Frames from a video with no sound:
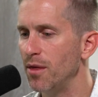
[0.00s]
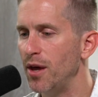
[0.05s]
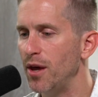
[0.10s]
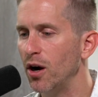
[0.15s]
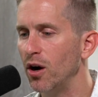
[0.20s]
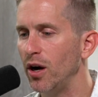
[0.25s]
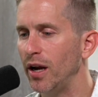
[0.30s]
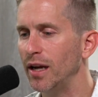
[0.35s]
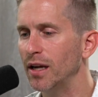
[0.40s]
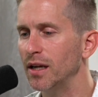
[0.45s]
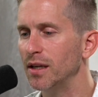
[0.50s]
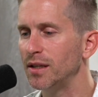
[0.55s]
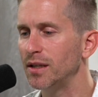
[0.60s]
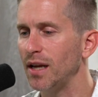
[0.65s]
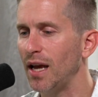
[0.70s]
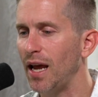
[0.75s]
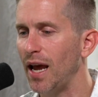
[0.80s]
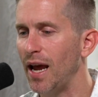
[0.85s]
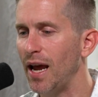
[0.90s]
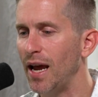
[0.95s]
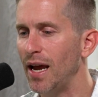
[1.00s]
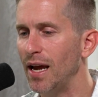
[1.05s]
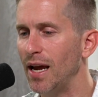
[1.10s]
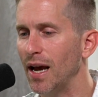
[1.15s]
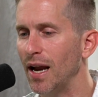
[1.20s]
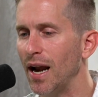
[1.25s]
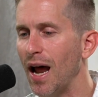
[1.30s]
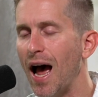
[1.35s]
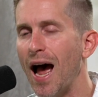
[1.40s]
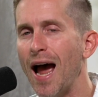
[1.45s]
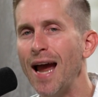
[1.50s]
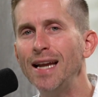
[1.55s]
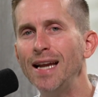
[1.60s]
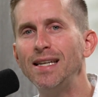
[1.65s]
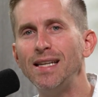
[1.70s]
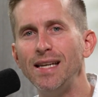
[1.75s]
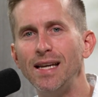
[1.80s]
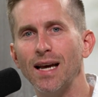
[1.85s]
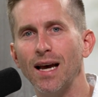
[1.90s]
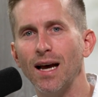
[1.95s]
There is an
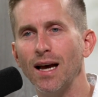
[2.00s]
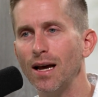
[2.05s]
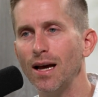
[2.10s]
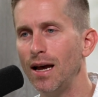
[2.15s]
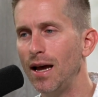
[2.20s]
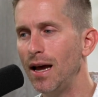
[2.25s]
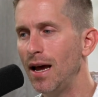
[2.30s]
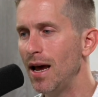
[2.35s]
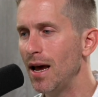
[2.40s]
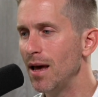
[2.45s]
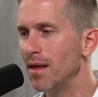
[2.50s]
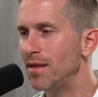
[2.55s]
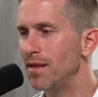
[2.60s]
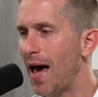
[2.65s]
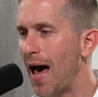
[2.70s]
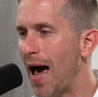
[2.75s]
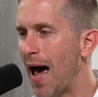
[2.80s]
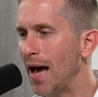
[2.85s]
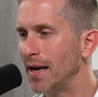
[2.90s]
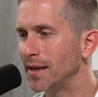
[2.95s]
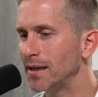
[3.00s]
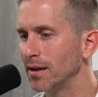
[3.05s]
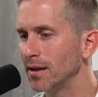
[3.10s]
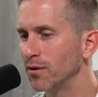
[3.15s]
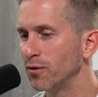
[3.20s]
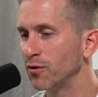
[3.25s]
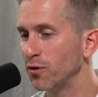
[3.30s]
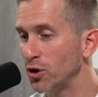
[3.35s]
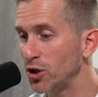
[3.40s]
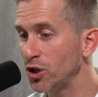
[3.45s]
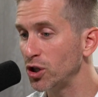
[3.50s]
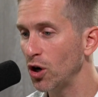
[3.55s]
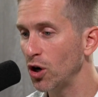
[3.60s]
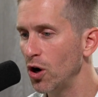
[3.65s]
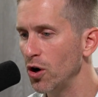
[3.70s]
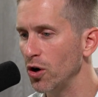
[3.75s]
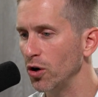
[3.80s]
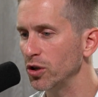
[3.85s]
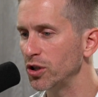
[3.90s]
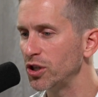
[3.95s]
idea that, for
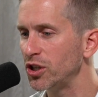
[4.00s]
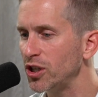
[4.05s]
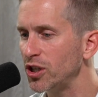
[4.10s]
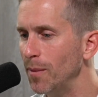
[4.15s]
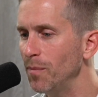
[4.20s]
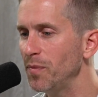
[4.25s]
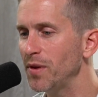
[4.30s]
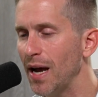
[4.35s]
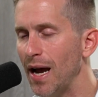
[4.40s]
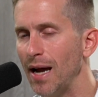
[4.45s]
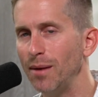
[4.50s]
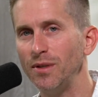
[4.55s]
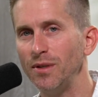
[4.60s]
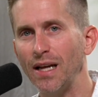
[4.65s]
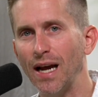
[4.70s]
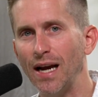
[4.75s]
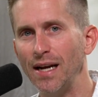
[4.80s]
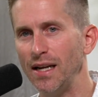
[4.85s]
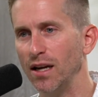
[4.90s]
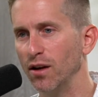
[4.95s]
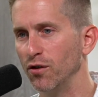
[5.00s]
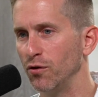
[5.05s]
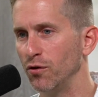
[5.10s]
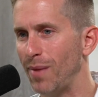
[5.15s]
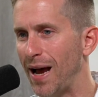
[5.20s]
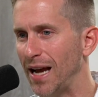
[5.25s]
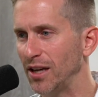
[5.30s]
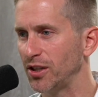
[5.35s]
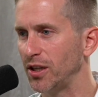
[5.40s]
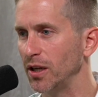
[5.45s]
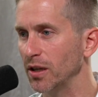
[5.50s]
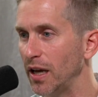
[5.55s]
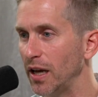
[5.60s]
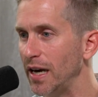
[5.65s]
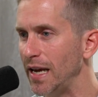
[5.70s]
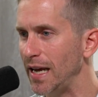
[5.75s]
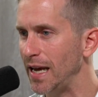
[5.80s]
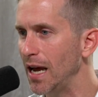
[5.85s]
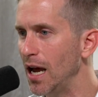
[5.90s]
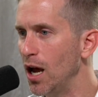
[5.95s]
starters, sometimes the idea of
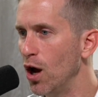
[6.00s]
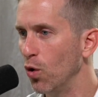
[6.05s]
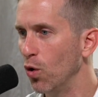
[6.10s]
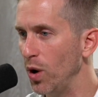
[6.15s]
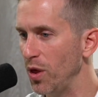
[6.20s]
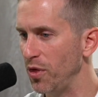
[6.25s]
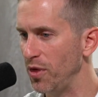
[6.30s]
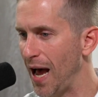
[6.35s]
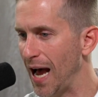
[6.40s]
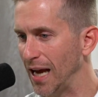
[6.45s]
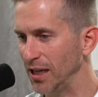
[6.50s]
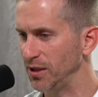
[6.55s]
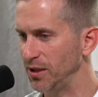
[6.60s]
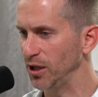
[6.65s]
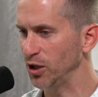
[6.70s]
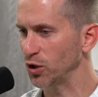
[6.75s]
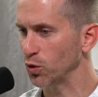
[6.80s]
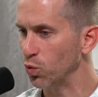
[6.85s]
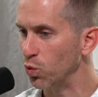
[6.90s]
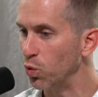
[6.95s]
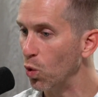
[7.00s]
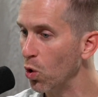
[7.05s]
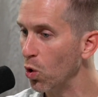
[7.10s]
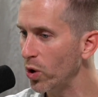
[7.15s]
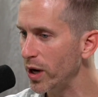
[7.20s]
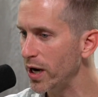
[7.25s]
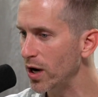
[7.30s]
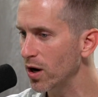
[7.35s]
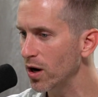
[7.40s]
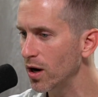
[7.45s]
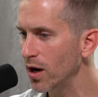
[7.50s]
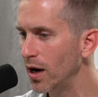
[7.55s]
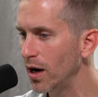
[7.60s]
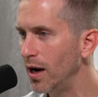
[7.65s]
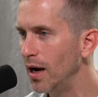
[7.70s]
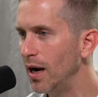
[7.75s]
masculinity as this warrior